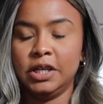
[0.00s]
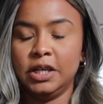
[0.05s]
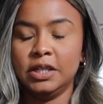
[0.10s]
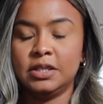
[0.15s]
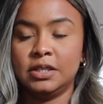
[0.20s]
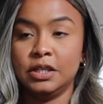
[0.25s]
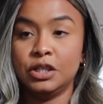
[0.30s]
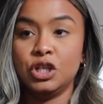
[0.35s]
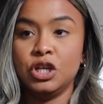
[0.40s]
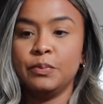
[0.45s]

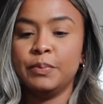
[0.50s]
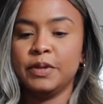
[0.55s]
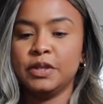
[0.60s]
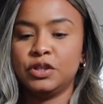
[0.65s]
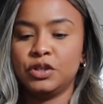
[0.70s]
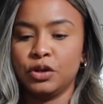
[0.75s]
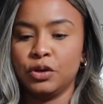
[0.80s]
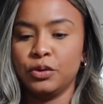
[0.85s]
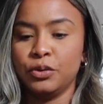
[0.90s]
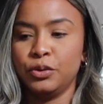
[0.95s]
it's the
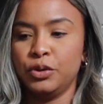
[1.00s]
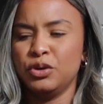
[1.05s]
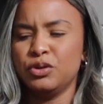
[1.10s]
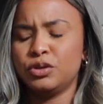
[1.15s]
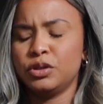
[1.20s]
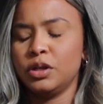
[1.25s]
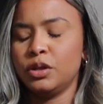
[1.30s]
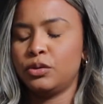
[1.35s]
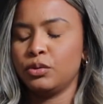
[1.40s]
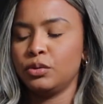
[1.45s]
cheapest to go
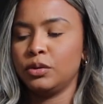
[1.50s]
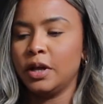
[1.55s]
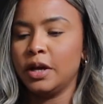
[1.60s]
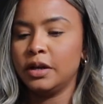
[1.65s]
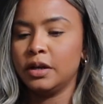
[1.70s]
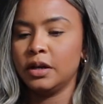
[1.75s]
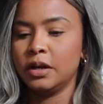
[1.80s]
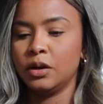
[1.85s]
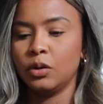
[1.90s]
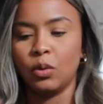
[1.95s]
usually through
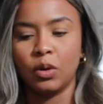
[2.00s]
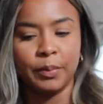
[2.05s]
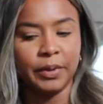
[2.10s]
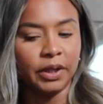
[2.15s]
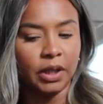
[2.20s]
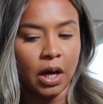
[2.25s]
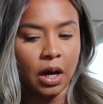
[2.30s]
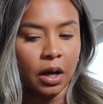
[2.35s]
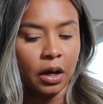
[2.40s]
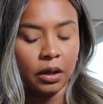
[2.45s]
London or
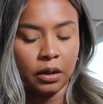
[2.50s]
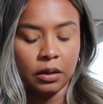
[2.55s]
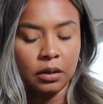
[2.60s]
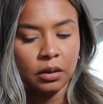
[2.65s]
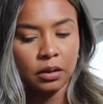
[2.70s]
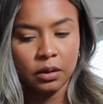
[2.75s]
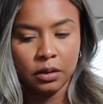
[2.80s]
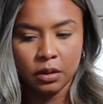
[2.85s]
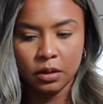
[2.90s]
Milan.